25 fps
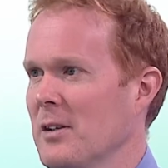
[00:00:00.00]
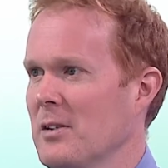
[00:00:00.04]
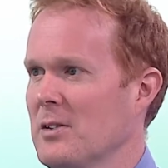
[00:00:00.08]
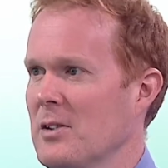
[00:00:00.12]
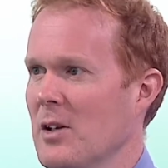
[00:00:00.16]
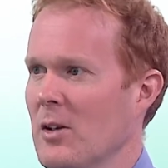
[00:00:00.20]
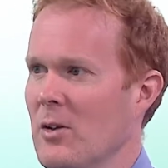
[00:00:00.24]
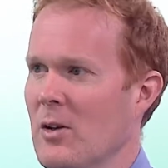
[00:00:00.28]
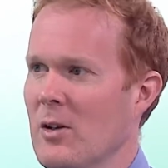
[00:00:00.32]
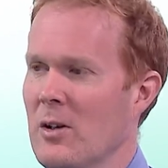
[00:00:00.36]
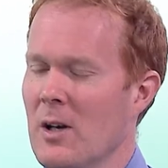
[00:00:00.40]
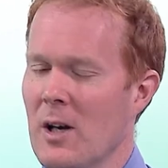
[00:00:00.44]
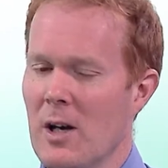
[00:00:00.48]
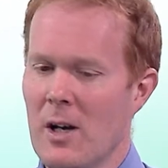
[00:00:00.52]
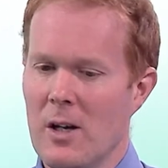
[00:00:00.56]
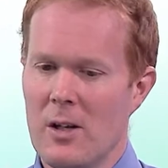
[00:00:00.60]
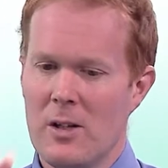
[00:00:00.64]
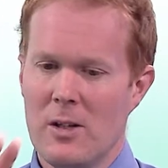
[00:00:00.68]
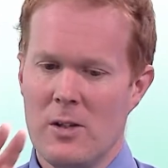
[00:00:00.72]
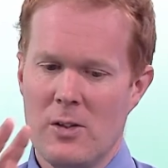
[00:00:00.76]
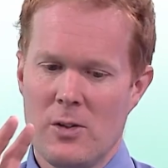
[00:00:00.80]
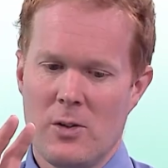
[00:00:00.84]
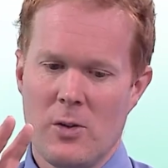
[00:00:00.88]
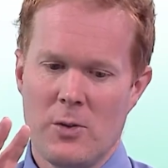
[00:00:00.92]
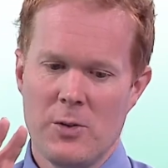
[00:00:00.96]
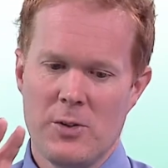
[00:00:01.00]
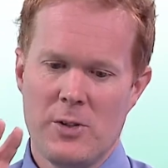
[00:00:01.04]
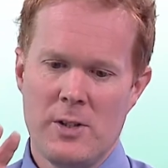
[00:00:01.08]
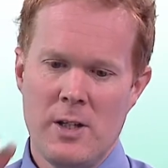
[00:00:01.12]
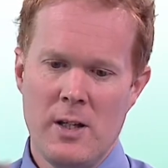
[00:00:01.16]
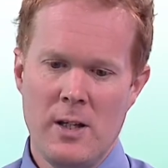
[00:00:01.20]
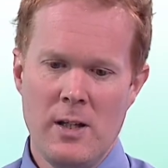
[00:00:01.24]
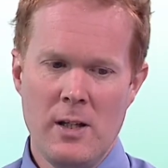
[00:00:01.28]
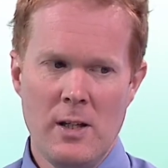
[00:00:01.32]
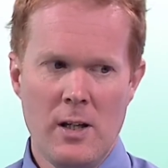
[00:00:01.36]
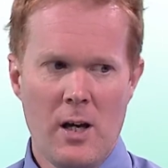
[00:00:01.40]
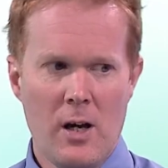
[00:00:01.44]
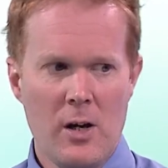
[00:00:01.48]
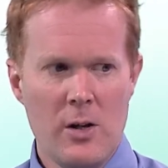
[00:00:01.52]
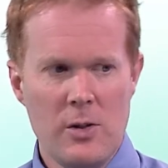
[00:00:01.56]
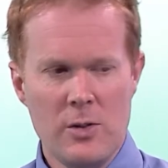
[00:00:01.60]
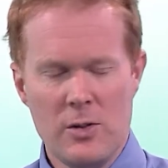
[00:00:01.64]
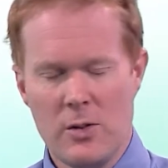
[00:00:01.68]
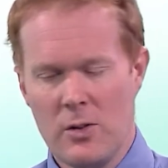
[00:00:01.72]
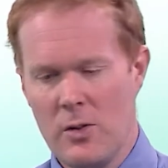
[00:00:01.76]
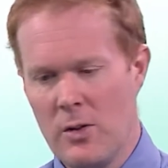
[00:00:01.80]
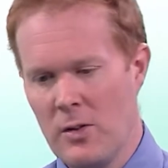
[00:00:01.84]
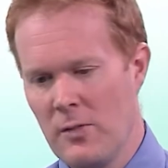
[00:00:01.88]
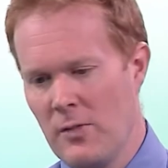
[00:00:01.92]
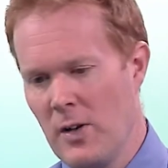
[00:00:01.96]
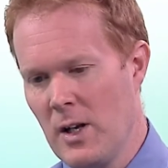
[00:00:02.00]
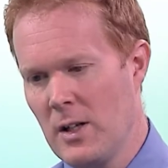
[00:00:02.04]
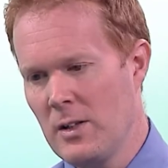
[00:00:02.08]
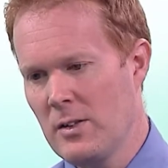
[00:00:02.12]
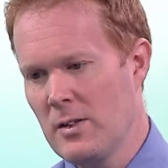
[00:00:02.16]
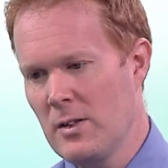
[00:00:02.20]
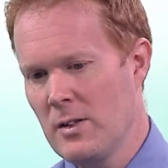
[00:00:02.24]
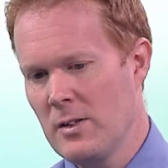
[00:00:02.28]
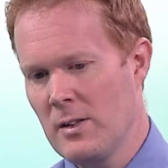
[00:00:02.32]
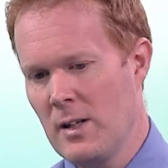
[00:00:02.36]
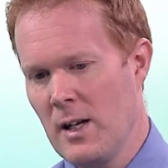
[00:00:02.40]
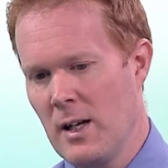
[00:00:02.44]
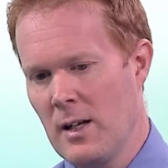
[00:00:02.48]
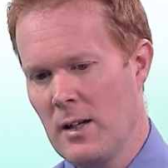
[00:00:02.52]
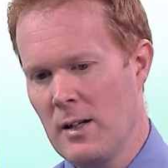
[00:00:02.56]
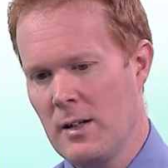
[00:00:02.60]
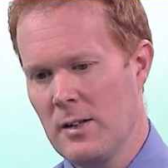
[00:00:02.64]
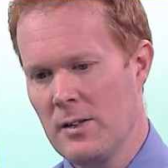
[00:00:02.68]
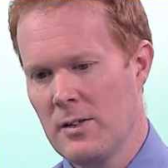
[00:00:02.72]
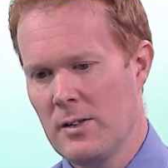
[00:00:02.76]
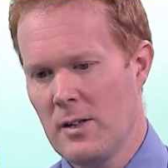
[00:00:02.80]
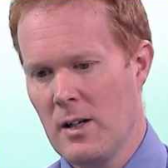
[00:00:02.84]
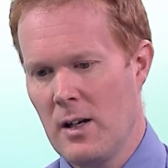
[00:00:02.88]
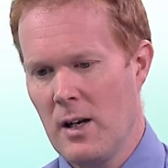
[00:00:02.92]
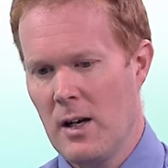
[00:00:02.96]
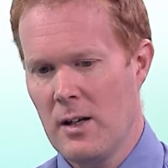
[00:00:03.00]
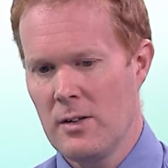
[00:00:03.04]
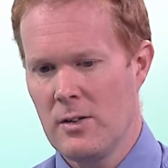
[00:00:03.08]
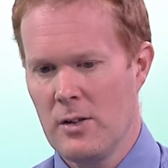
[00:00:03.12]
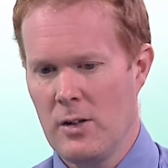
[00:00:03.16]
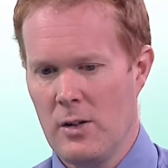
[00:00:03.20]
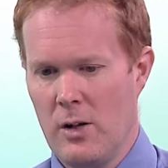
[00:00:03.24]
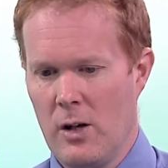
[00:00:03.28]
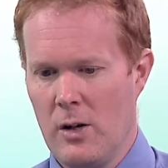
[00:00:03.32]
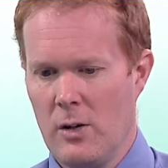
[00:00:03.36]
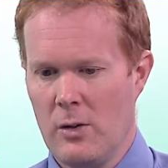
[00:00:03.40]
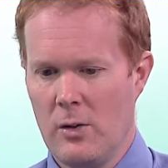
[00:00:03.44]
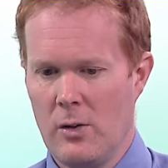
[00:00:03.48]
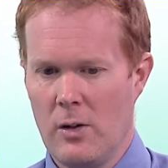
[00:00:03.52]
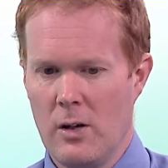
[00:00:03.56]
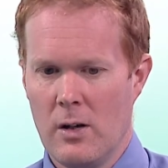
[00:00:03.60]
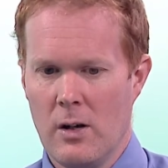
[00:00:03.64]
So you've got CEOs, you've got investors and analysts, as you know,